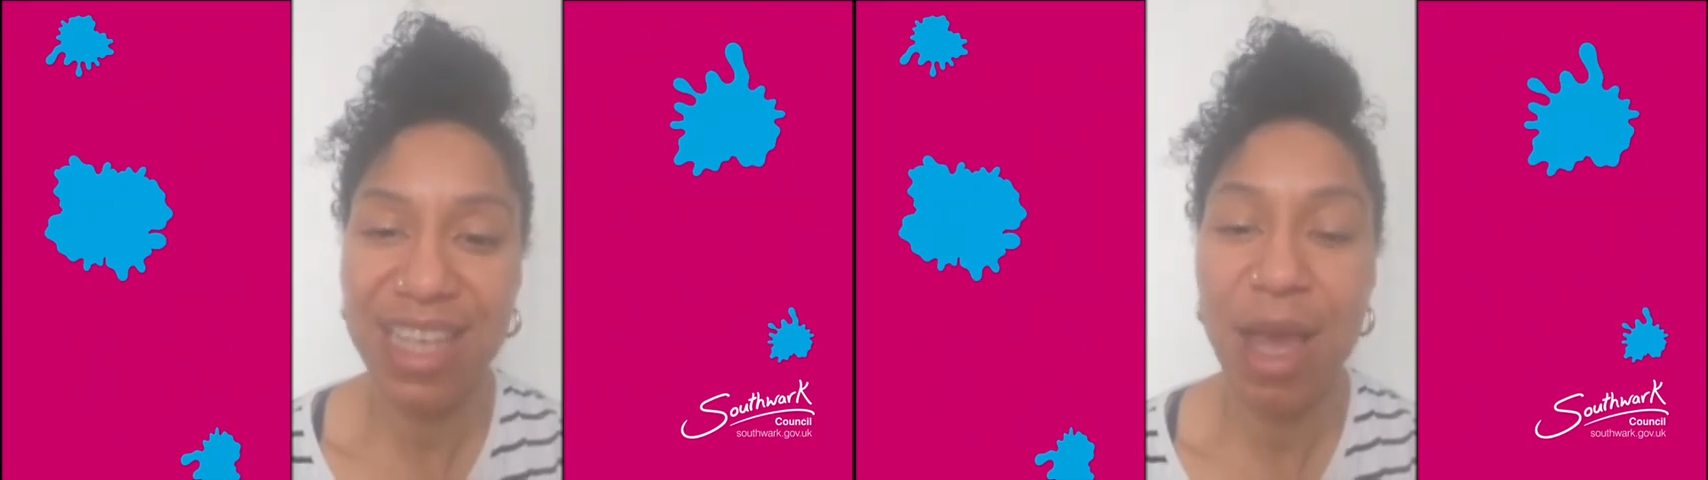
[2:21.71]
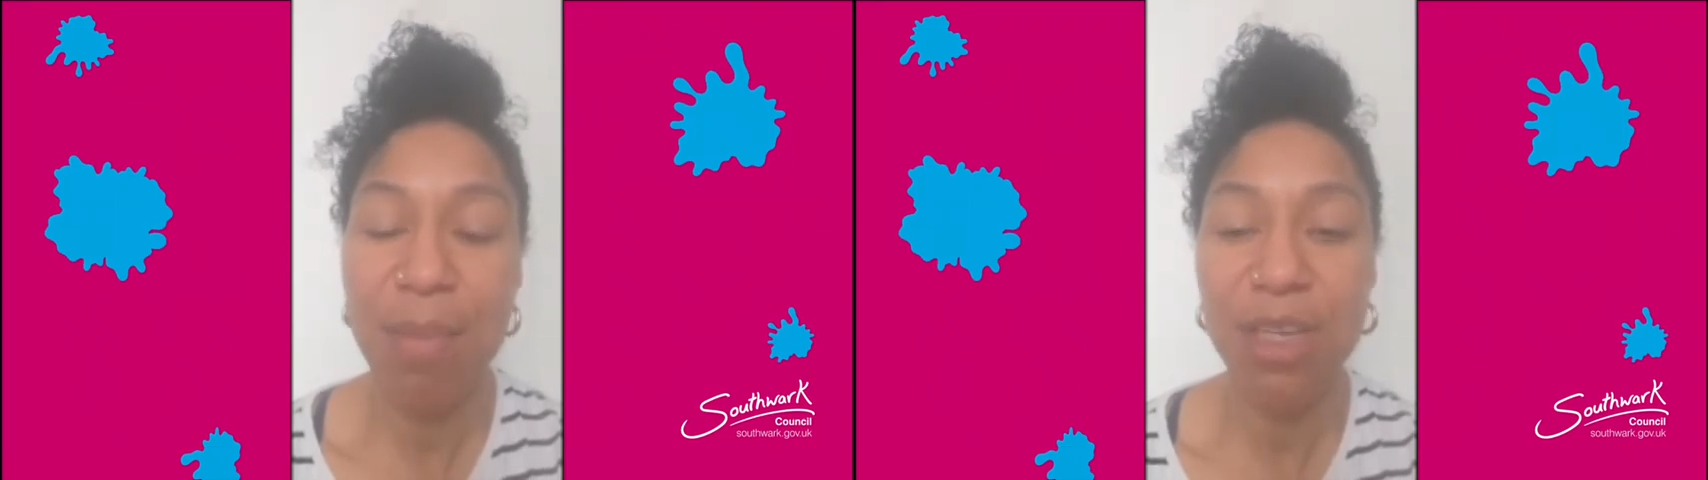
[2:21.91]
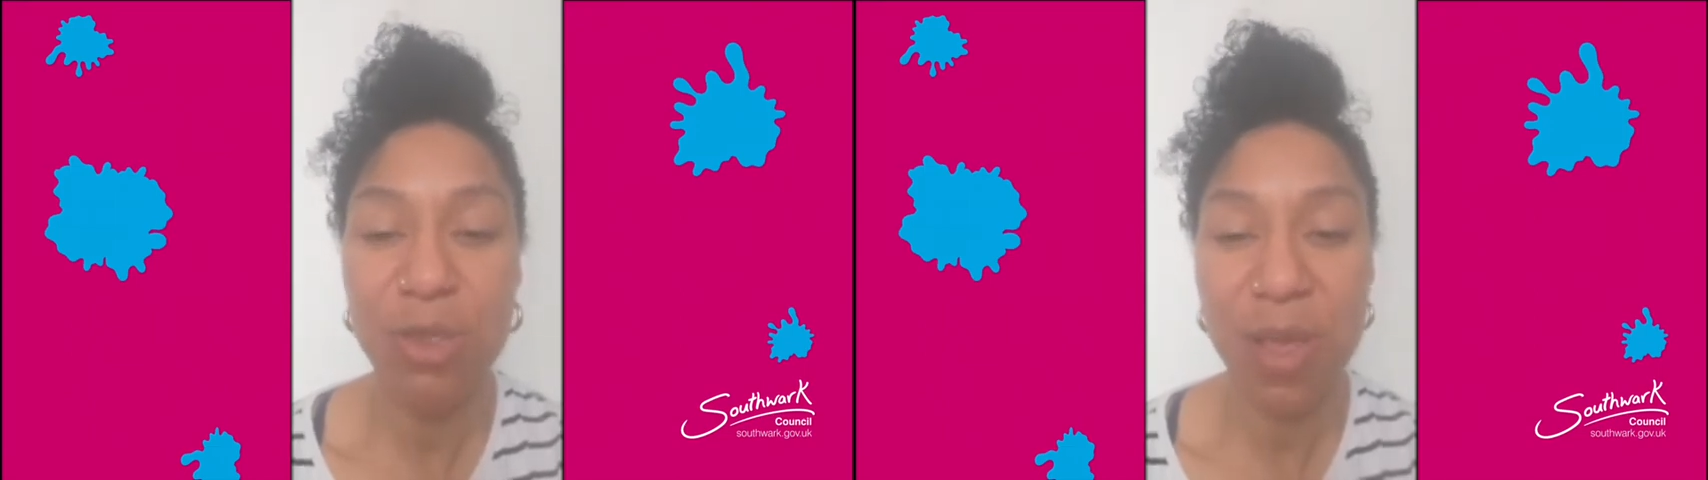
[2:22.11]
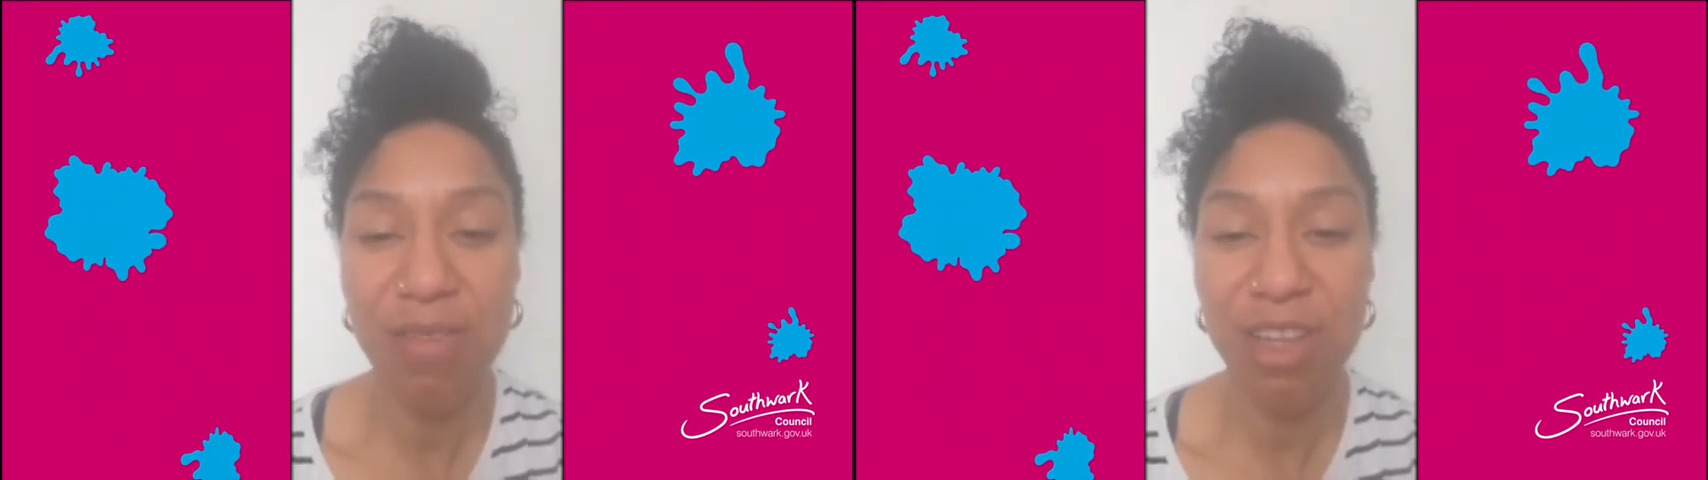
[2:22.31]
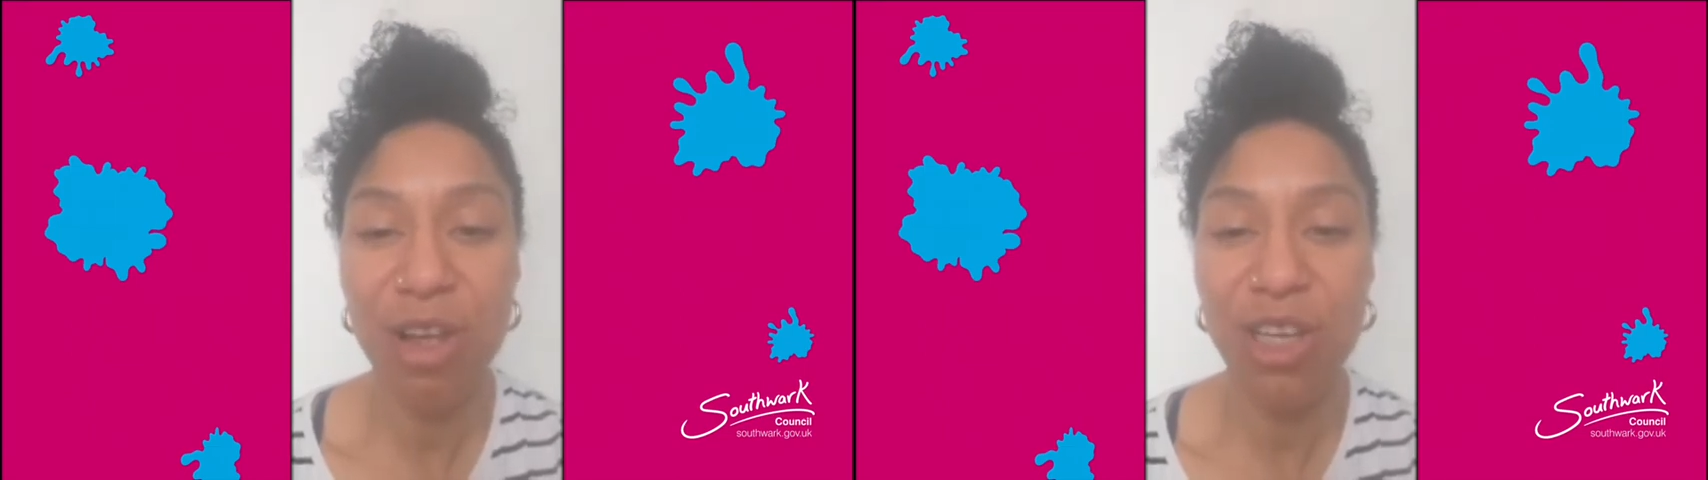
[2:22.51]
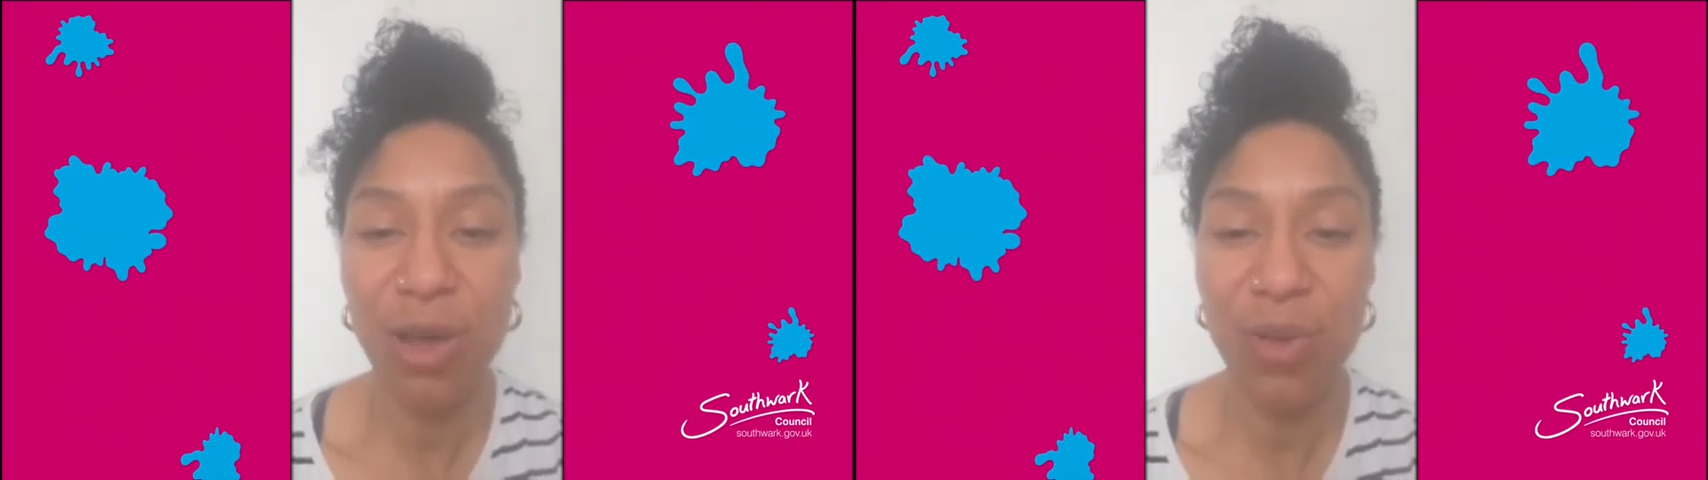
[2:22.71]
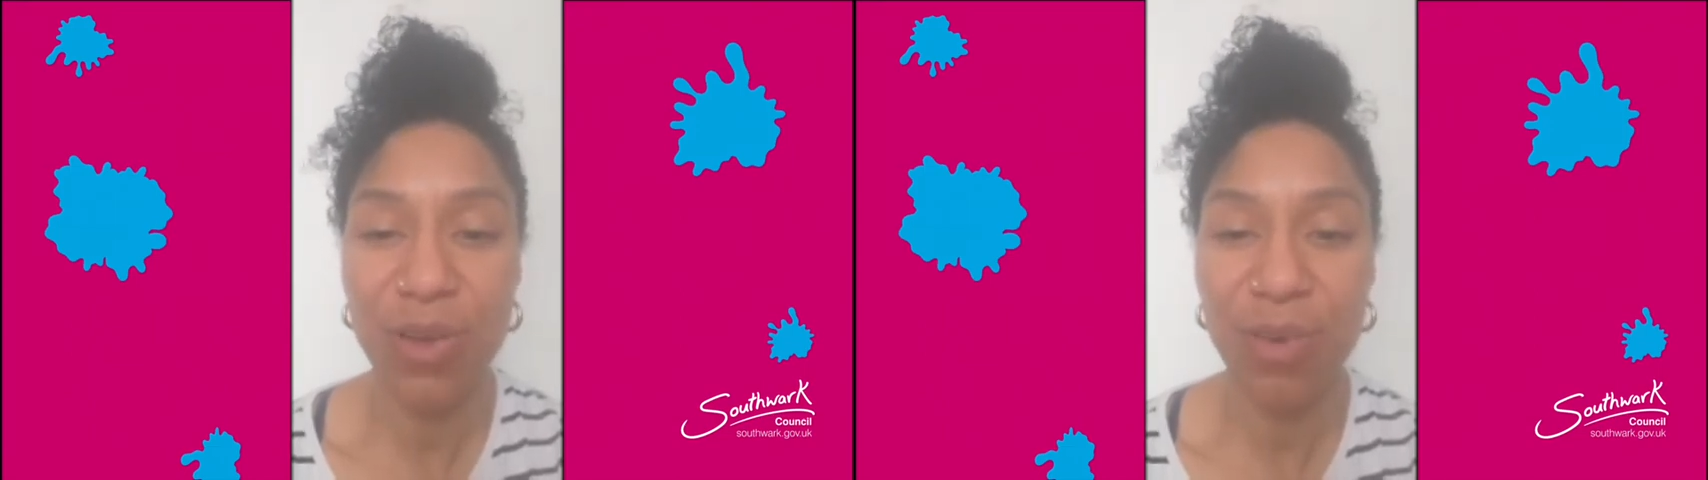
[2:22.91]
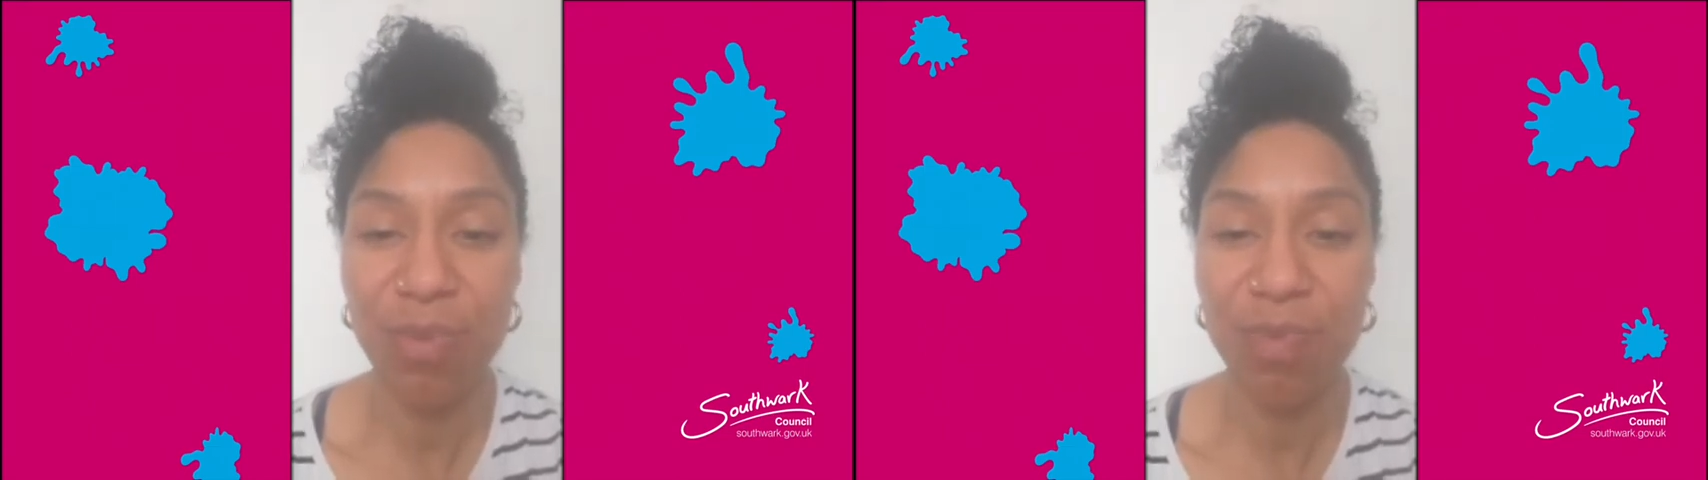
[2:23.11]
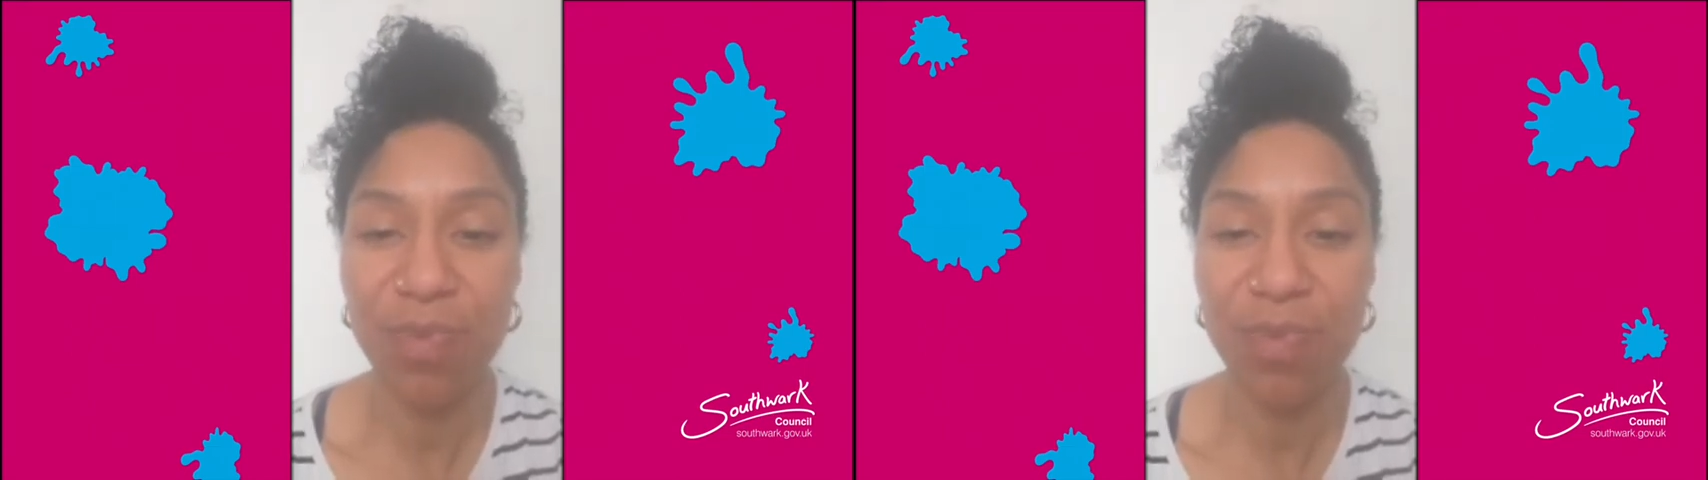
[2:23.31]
because we have a lot going on.